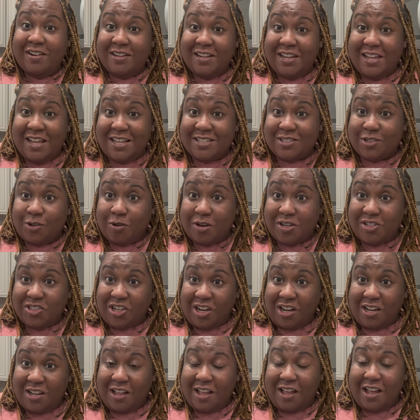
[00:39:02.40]
It has a great
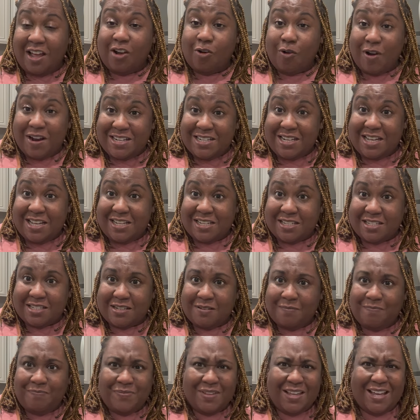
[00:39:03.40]
shape, a great taste.
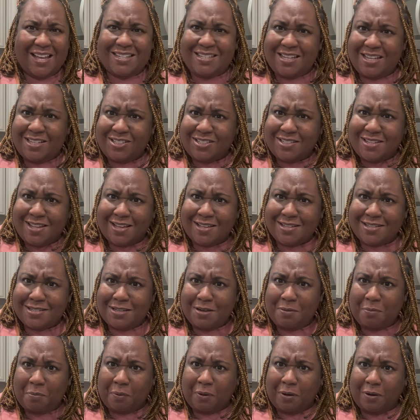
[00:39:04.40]
It tastes just like a
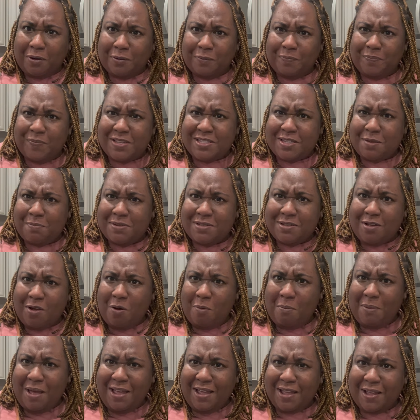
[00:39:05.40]
sub roll, except it's
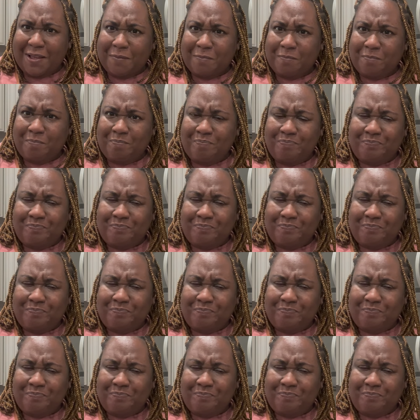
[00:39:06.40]
homemade.